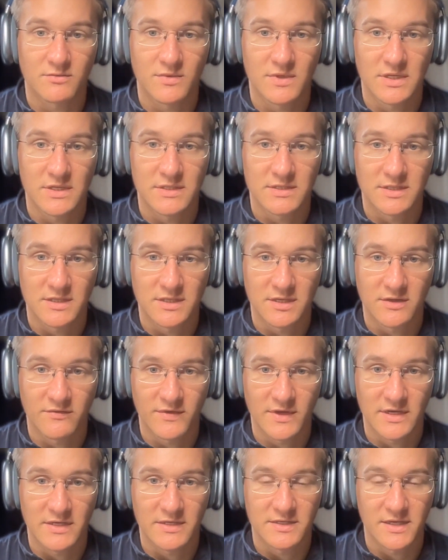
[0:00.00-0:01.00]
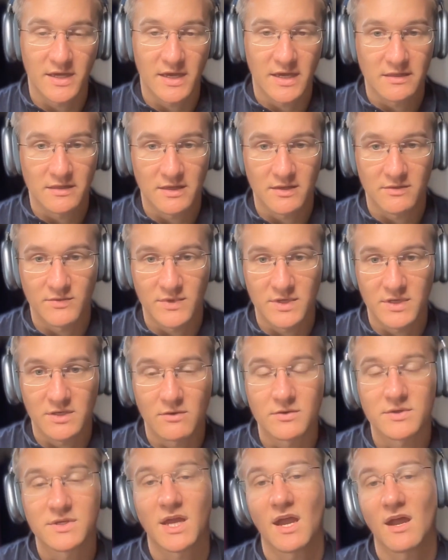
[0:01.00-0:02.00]
We're scientifically saying that we
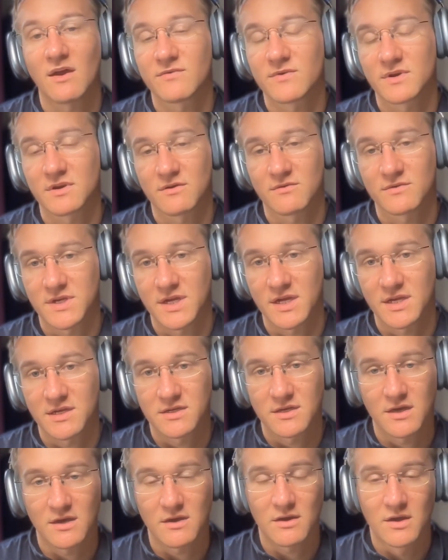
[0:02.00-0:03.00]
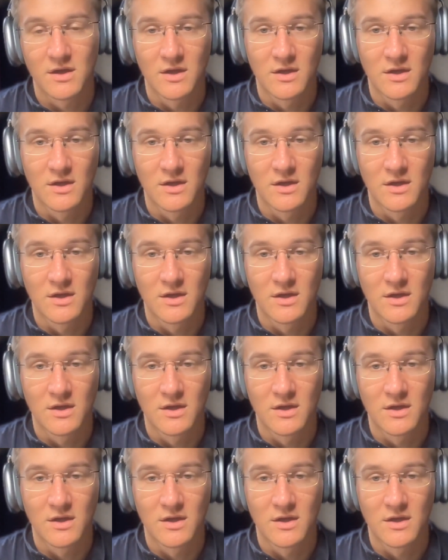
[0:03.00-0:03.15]
don't have enough data